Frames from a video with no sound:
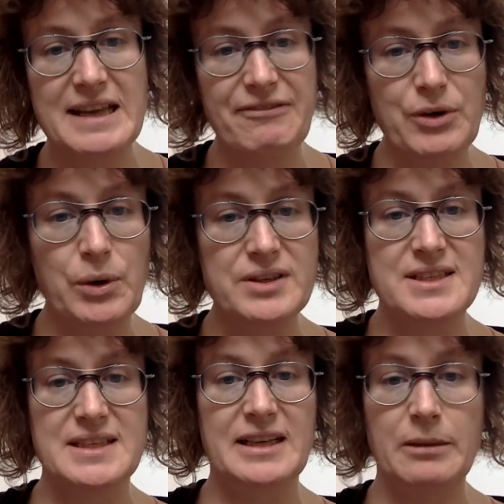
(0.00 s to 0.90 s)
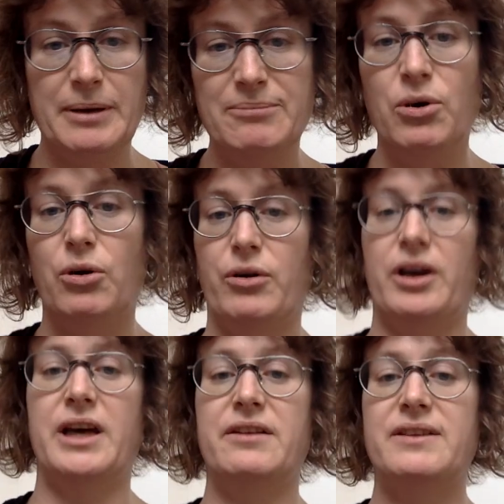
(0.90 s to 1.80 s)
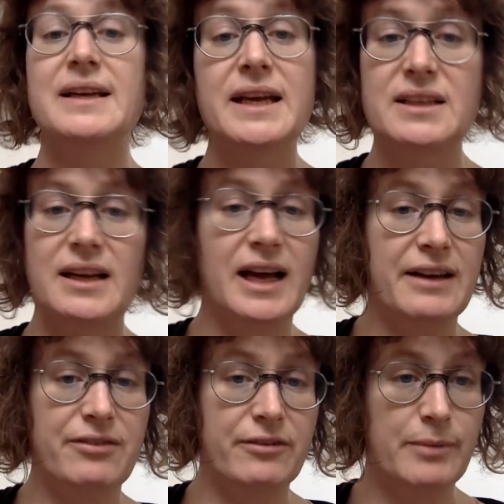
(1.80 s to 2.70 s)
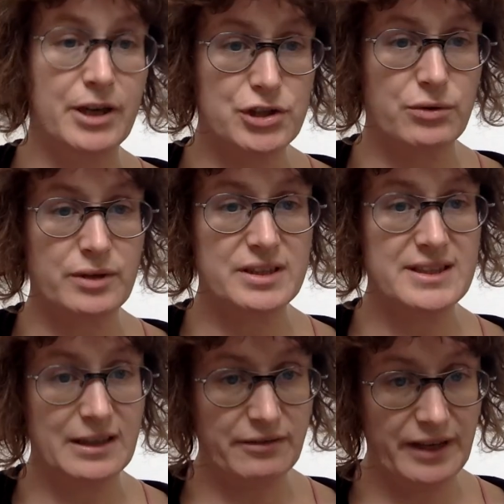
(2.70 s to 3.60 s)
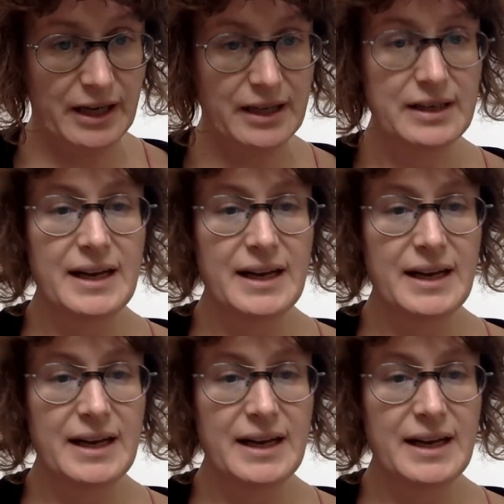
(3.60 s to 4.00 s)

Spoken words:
their focus is a little bit more on kind of the later life of Marsha and Sylvia.